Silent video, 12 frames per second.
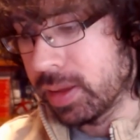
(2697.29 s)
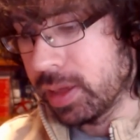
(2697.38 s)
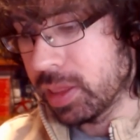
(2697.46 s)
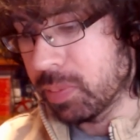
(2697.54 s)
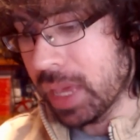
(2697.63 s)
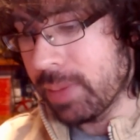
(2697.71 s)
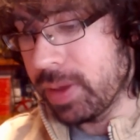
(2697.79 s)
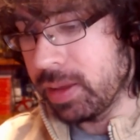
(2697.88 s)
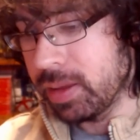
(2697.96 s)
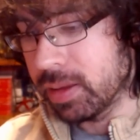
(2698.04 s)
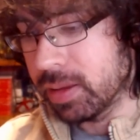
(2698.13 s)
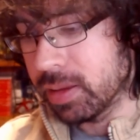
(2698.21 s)
His
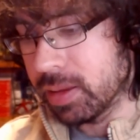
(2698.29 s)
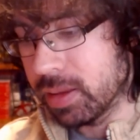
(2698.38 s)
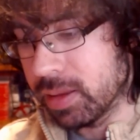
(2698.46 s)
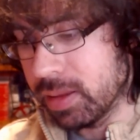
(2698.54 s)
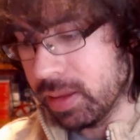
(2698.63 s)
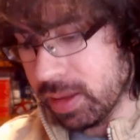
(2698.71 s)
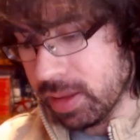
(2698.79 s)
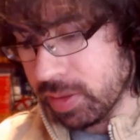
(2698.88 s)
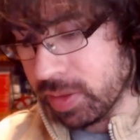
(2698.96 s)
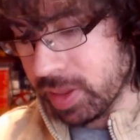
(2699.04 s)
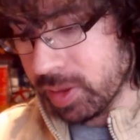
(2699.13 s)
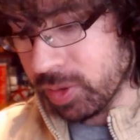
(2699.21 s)
baby
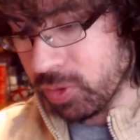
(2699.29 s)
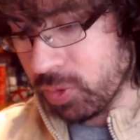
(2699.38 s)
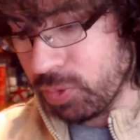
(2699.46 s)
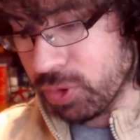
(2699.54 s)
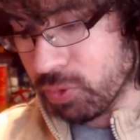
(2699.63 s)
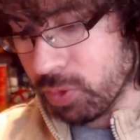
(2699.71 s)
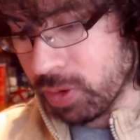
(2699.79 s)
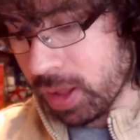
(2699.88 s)
is his two-stroke